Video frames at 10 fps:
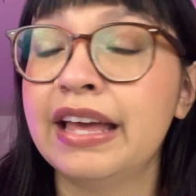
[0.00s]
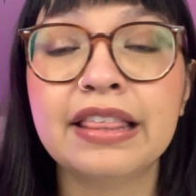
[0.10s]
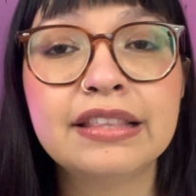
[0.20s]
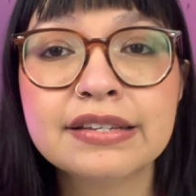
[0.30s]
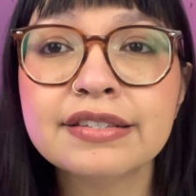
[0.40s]

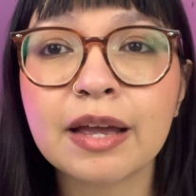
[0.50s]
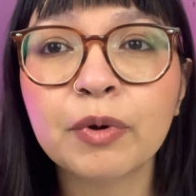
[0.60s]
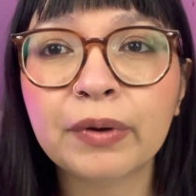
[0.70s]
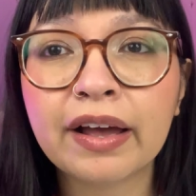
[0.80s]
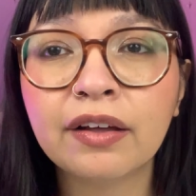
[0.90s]
this time
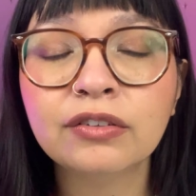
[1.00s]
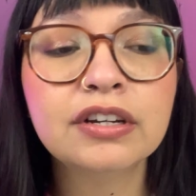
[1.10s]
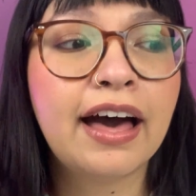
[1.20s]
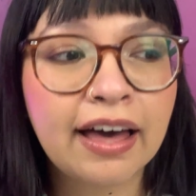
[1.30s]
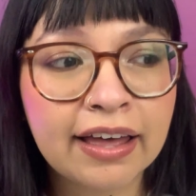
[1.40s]

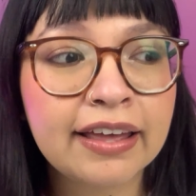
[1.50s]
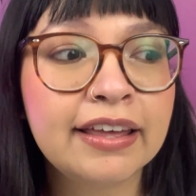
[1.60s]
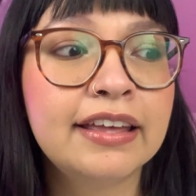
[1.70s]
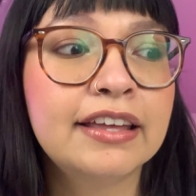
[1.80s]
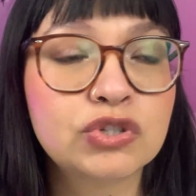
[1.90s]
around,
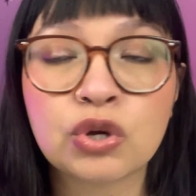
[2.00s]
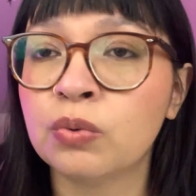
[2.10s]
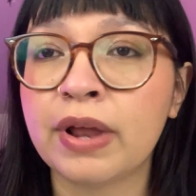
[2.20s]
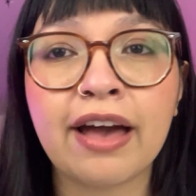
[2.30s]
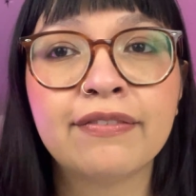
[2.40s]
I
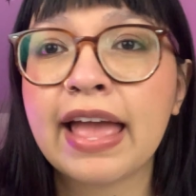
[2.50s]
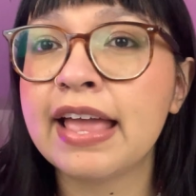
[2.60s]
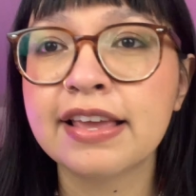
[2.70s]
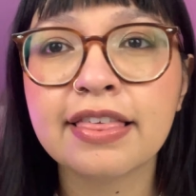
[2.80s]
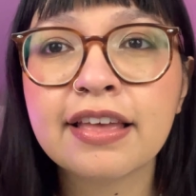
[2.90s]
don't have
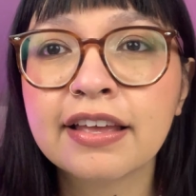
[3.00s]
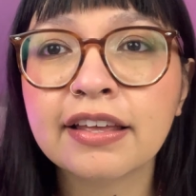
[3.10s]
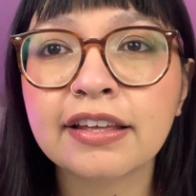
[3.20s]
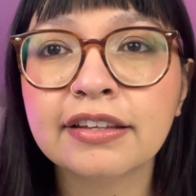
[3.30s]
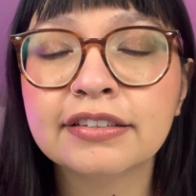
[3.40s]

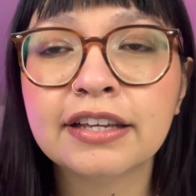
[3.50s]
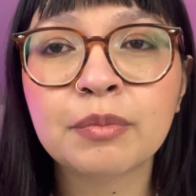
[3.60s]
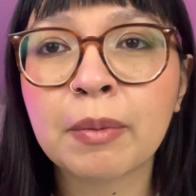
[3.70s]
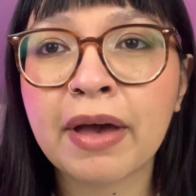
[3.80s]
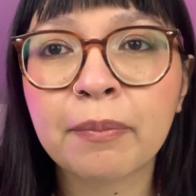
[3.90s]
anything in
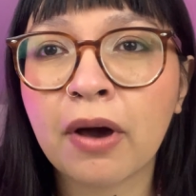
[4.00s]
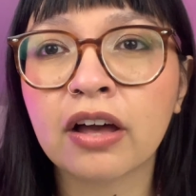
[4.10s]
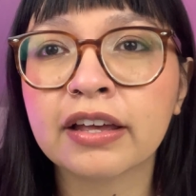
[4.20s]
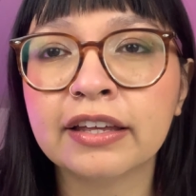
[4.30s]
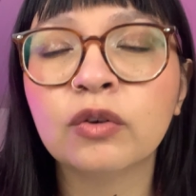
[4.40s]
my back
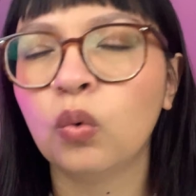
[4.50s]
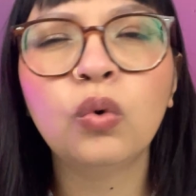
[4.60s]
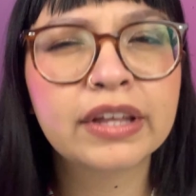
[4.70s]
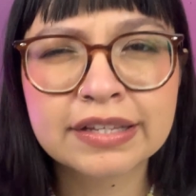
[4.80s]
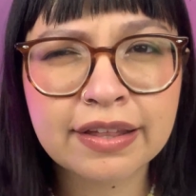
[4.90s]
pocket.
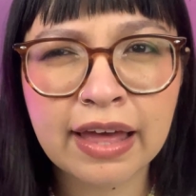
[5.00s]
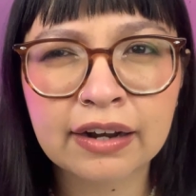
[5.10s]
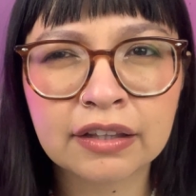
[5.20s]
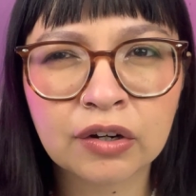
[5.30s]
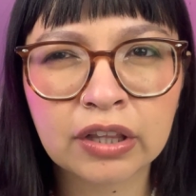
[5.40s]
We'll get to that
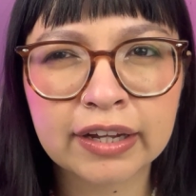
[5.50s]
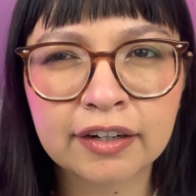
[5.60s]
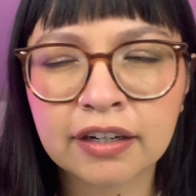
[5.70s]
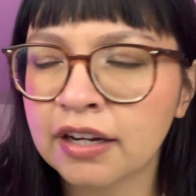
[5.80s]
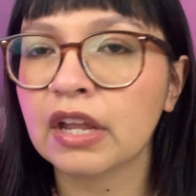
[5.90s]
a little later.